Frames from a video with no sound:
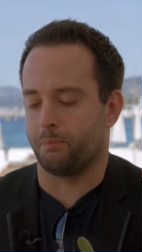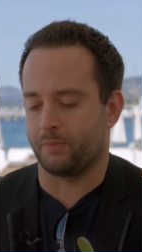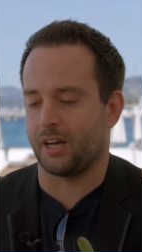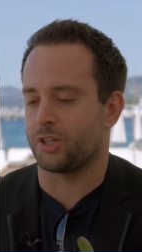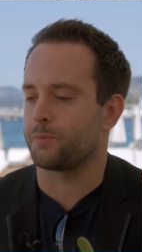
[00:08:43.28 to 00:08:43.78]

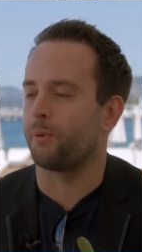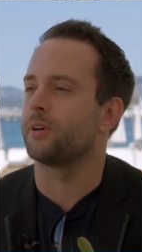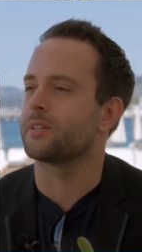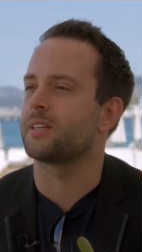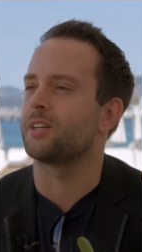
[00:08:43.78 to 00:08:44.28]
touch
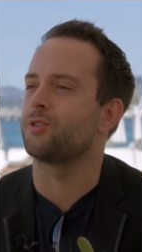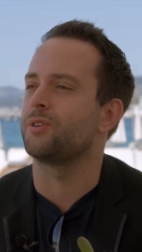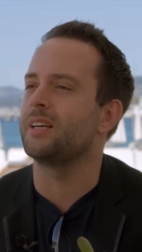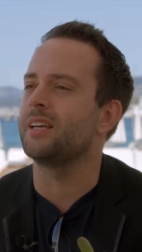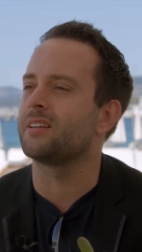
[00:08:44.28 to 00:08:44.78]
points that you
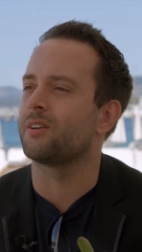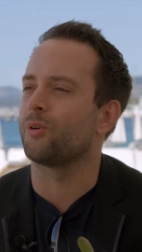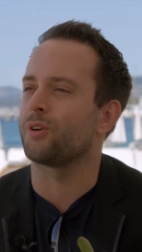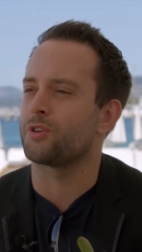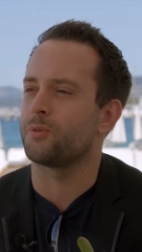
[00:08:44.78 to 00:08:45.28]
need in
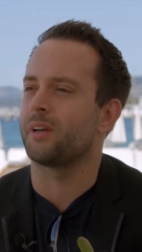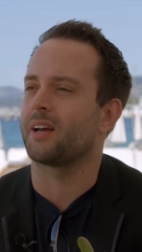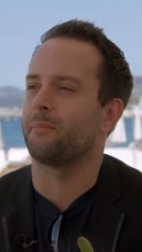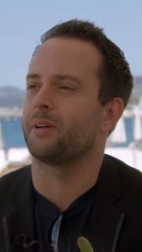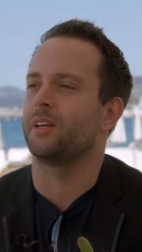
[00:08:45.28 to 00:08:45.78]
order to
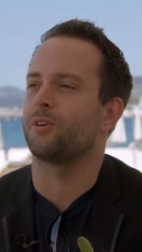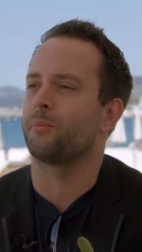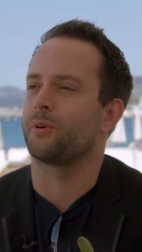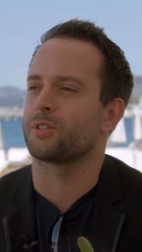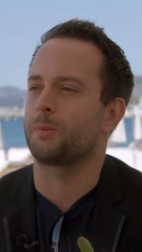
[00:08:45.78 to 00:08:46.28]
become an
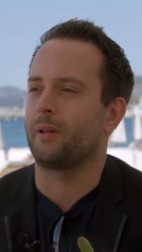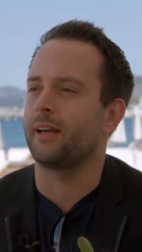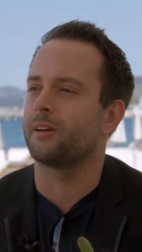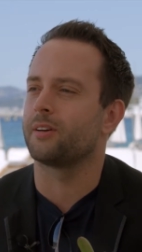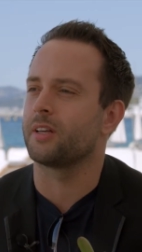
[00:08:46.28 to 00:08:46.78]
e-commerce
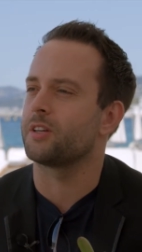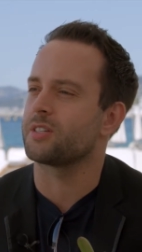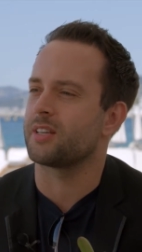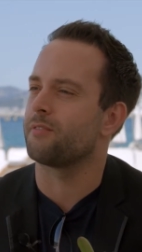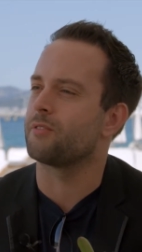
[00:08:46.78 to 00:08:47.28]
player. They
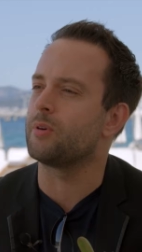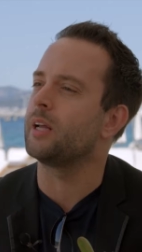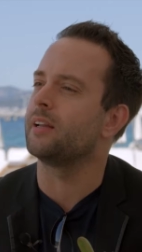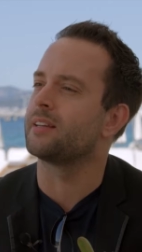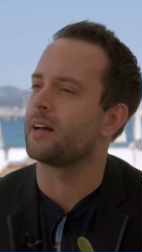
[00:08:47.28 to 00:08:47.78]
just haven't
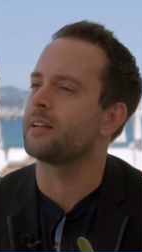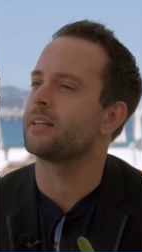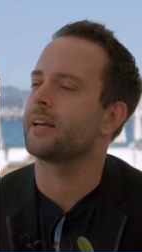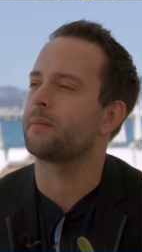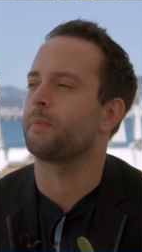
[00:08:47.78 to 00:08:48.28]
really done it
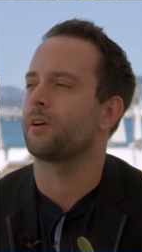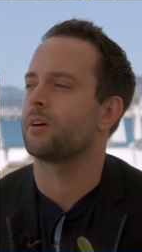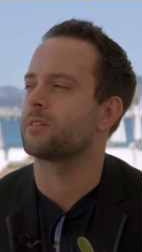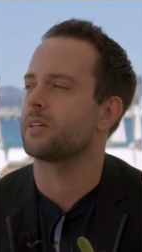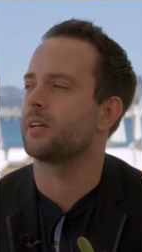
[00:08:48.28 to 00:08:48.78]
yet
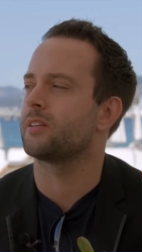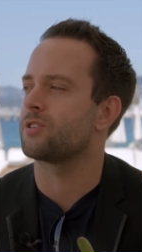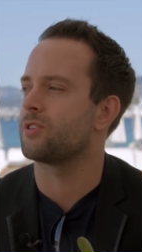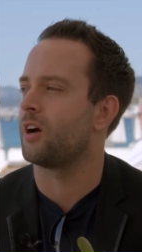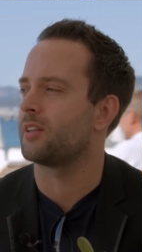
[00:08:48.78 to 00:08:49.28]
because
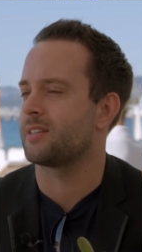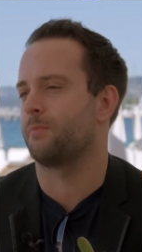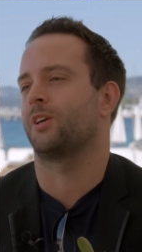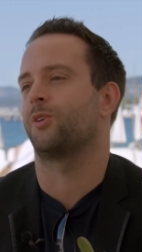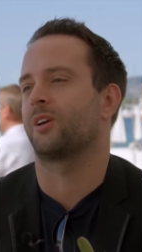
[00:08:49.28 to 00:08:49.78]
it's not
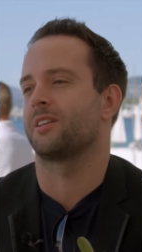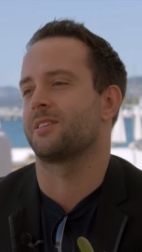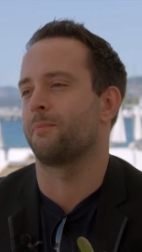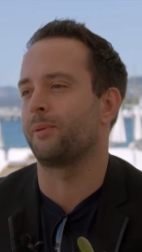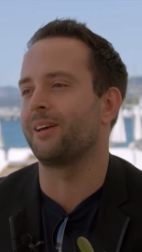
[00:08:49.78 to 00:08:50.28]
something you can
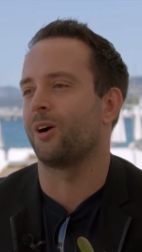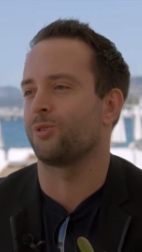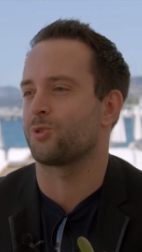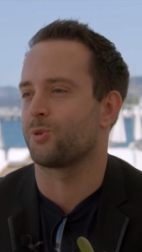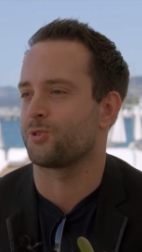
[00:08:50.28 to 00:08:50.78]
simply
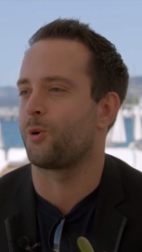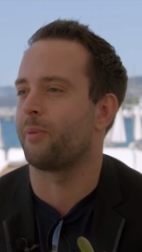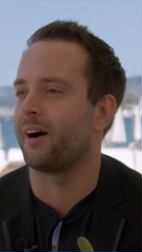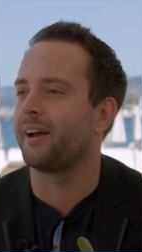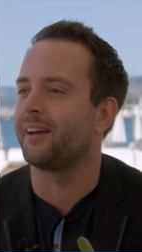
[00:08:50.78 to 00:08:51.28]
outsource or
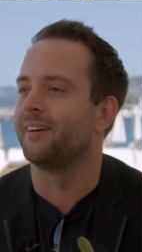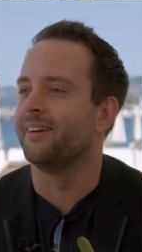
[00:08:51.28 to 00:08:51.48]
buy.